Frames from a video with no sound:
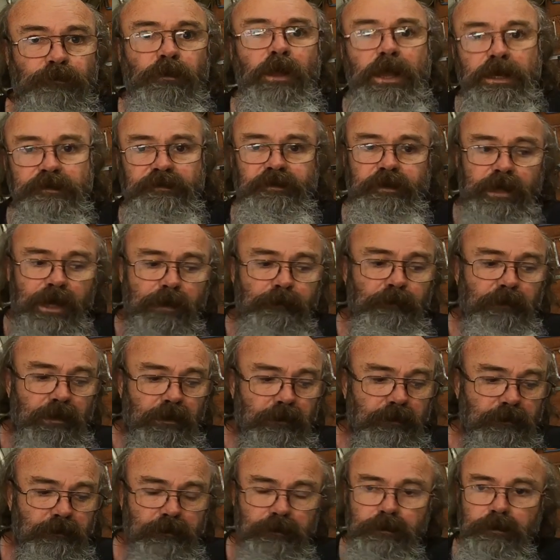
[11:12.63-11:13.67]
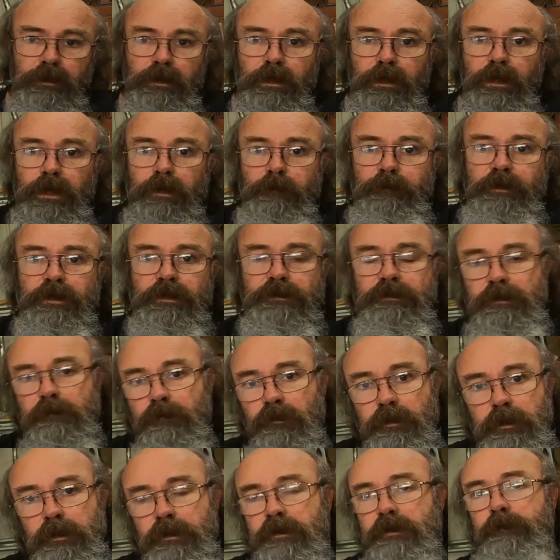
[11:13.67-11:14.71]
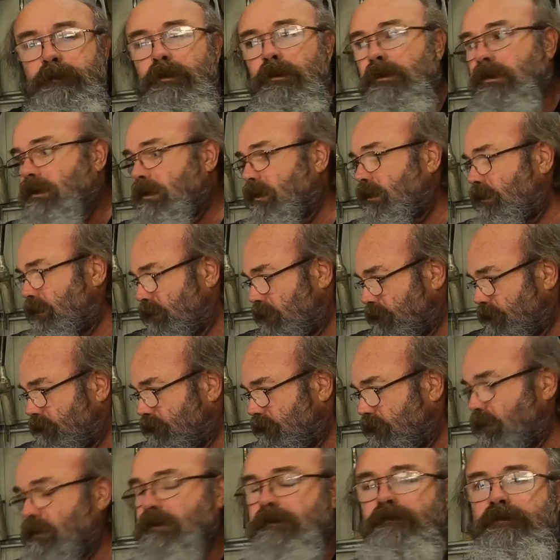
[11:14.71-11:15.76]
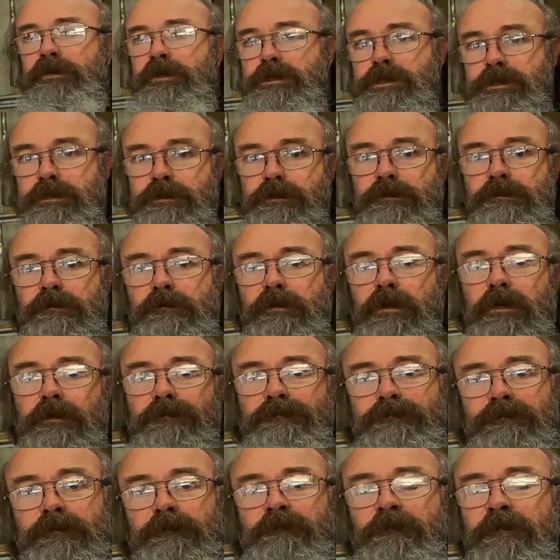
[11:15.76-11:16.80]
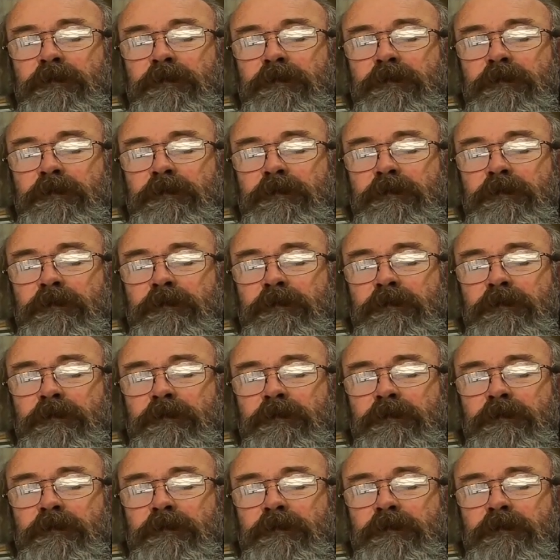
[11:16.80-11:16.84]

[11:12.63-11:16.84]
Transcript: to raise it up, because I want it to be an adventure tourer,